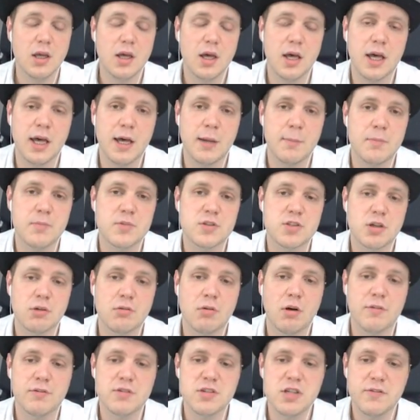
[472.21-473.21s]
Um,
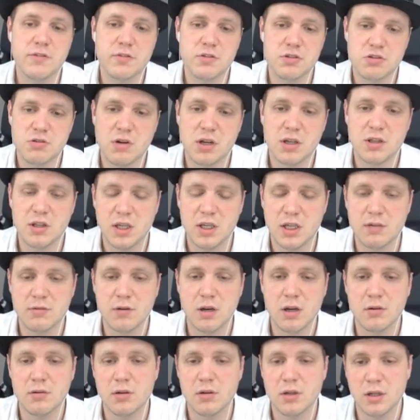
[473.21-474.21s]
so obviously for a strength
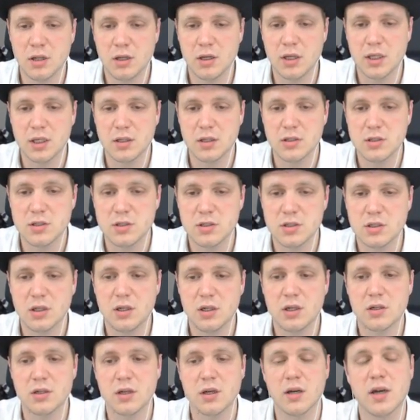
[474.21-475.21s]
hero like
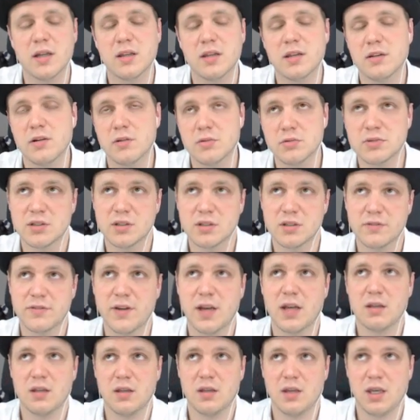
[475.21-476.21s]
Slardar, and the, also the
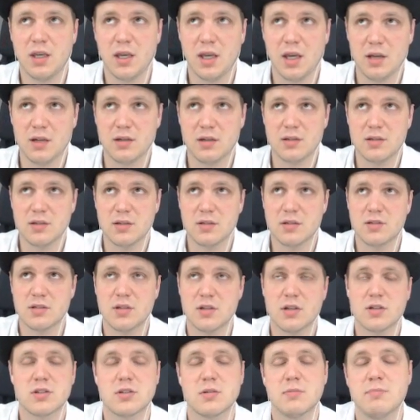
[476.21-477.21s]
fact that he had
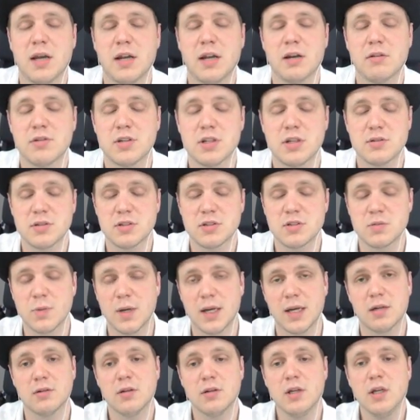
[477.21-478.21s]
such mana issues as
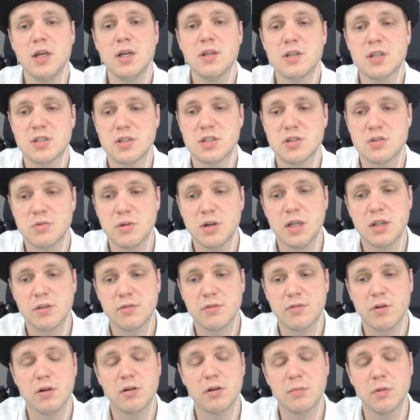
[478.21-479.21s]
well, this has really
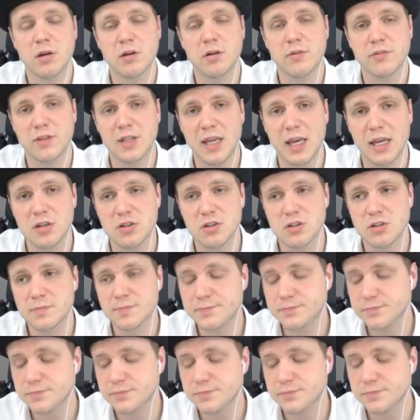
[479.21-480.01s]
thrown him over the edge